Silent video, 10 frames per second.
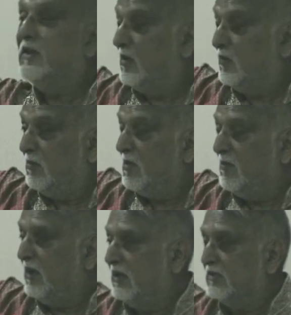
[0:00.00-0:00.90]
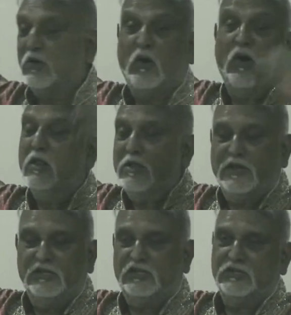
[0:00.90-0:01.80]
India will be blessed, all the
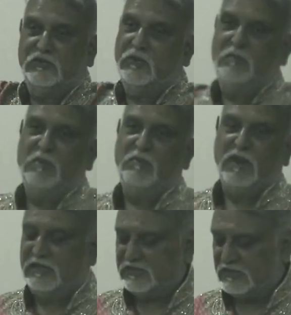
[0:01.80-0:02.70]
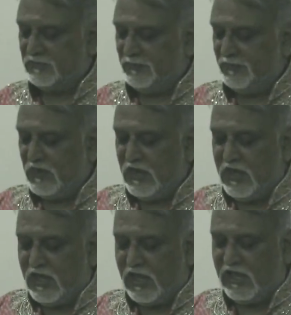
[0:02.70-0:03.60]
nations will be blessed,
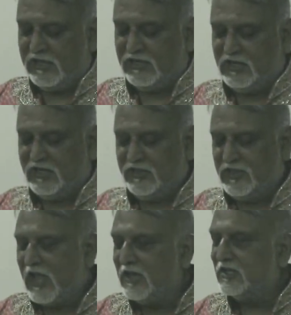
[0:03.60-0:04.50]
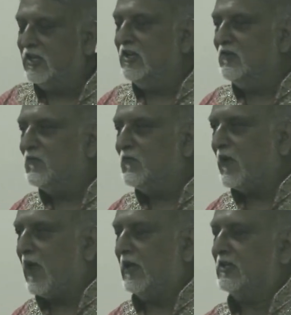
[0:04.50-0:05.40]
and that, in
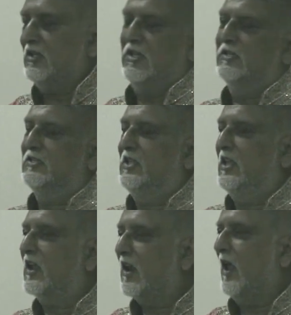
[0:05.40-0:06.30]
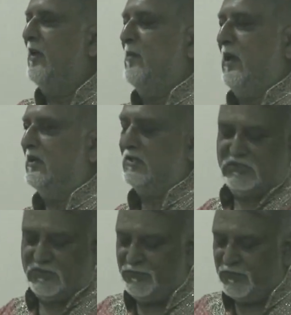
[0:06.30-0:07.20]
fact, is the
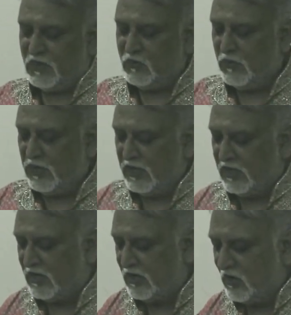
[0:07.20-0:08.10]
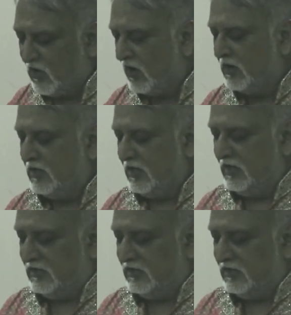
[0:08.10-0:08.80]
climax where God